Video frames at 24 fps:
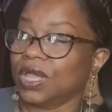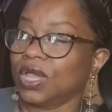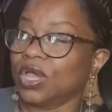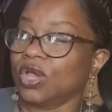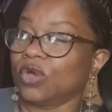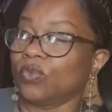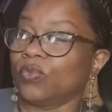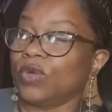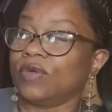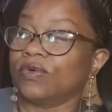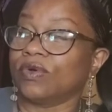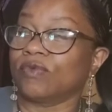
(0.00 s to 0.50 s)

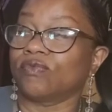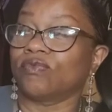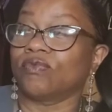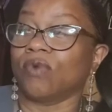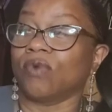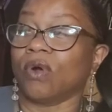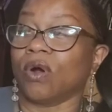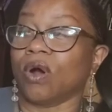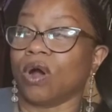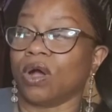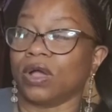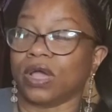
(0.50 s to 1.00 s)
We were
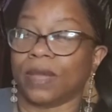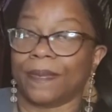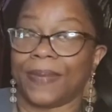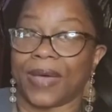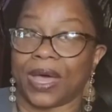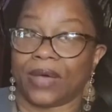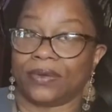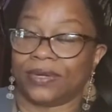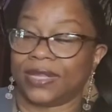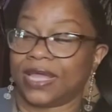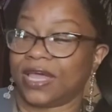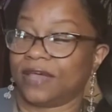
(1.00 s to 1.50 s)
wrong
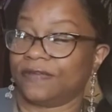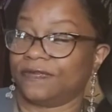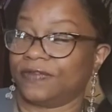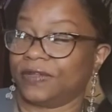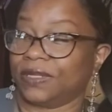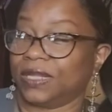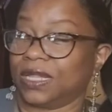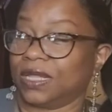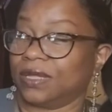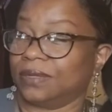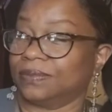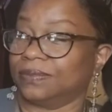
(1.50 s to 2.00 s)
about
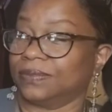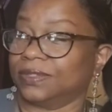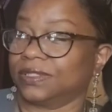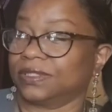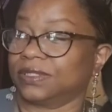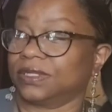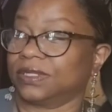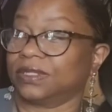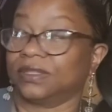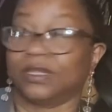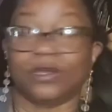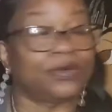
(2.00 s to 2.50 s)
Heffalumps.
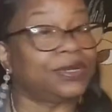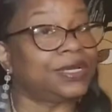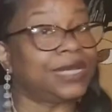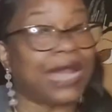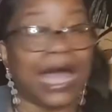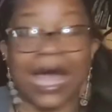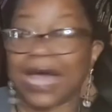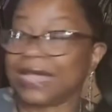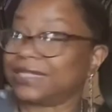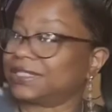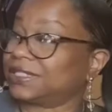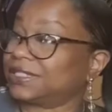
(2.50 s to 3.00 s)
They're
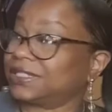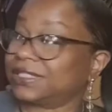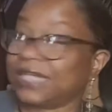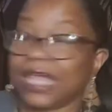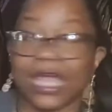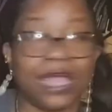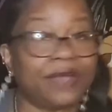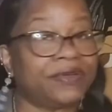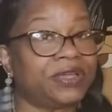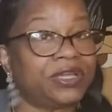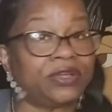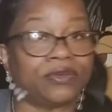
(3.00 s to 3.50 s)
not
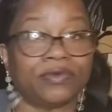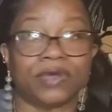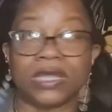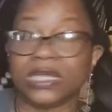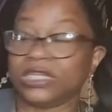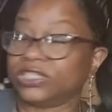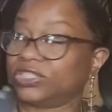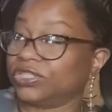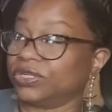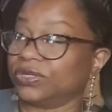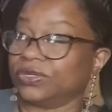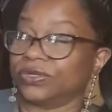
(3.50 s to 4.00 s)
scary
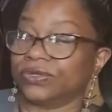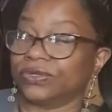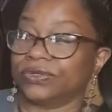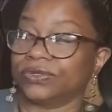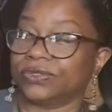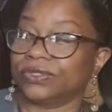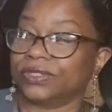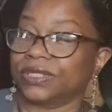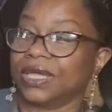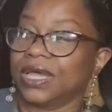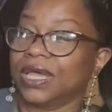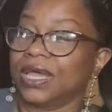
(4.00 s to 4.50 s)

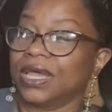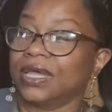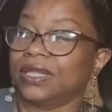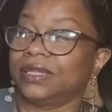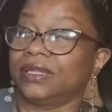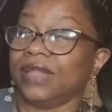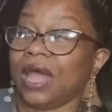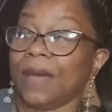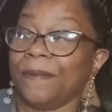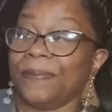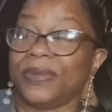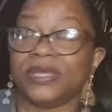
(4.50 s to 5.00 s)
creatures.
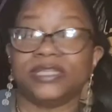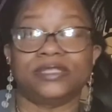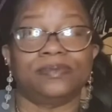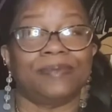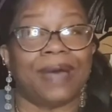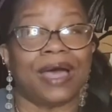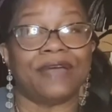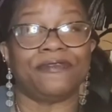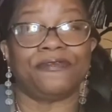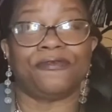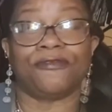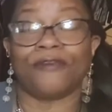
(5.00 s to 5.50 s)
Lumpy's
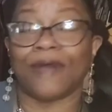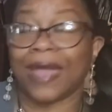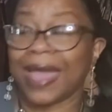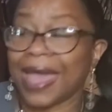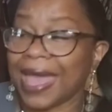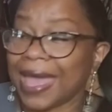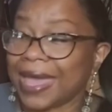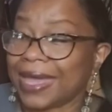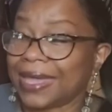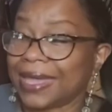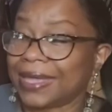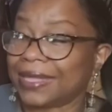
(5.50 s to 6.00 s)
my
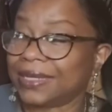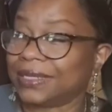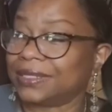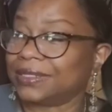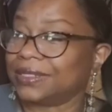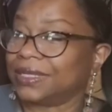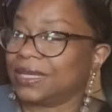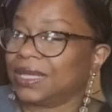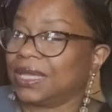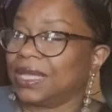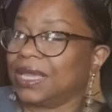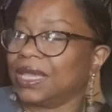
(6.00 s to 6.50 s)
friend.
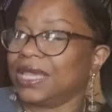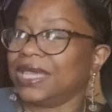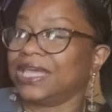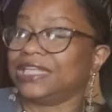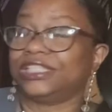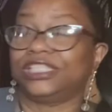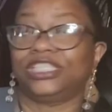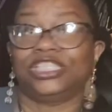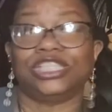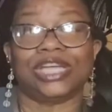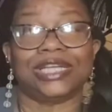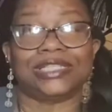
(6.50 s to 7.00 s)

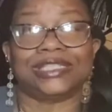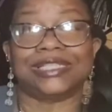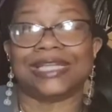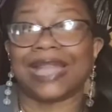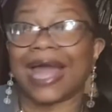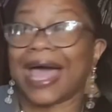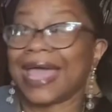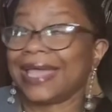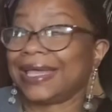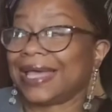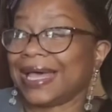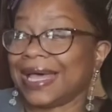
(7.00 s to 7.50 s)
He's just
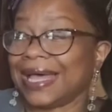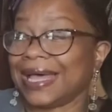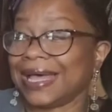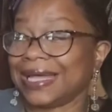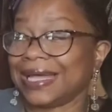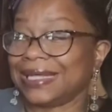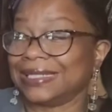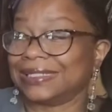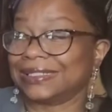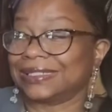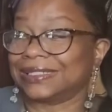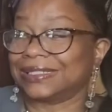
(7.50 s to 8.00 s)
like
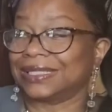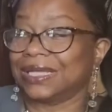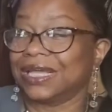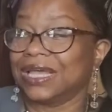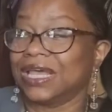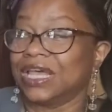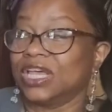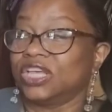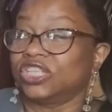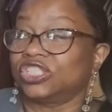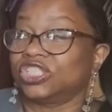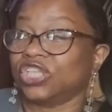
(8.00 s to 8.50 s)
us.
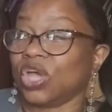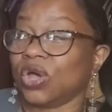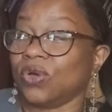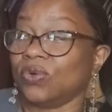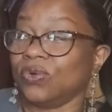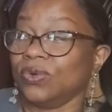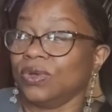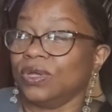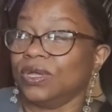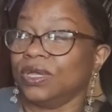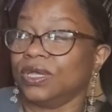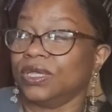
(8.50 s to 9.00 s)

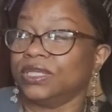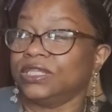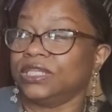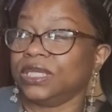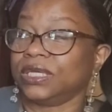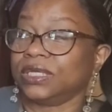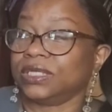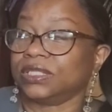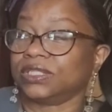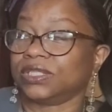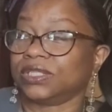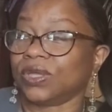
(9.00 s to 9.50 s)
So
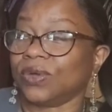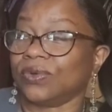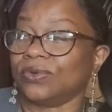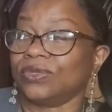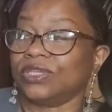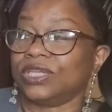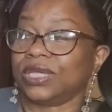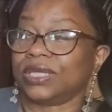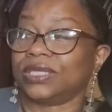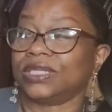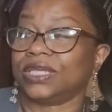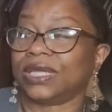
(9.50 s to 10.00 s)
you
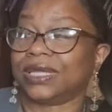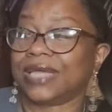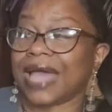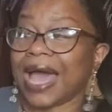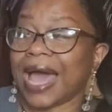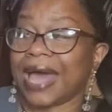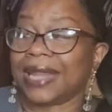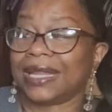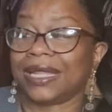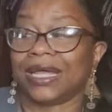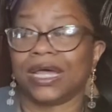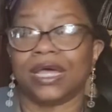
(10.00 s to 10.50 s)

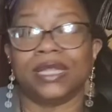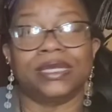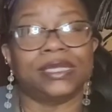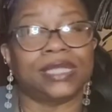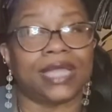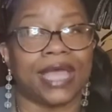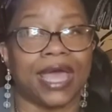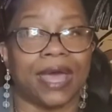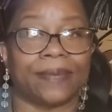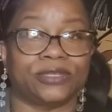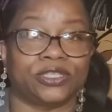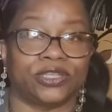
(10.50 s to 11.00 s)
gotta
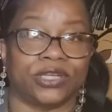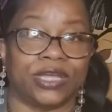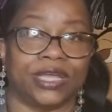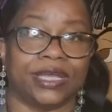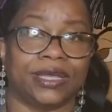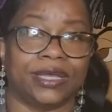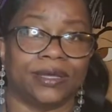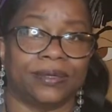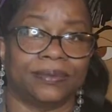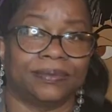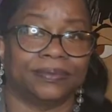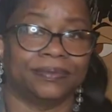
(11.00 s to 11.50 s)
uncapture
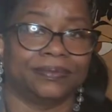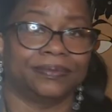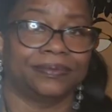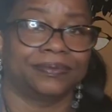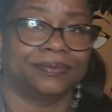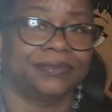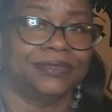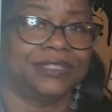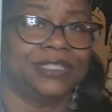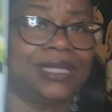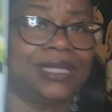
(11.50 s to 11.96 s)
him. You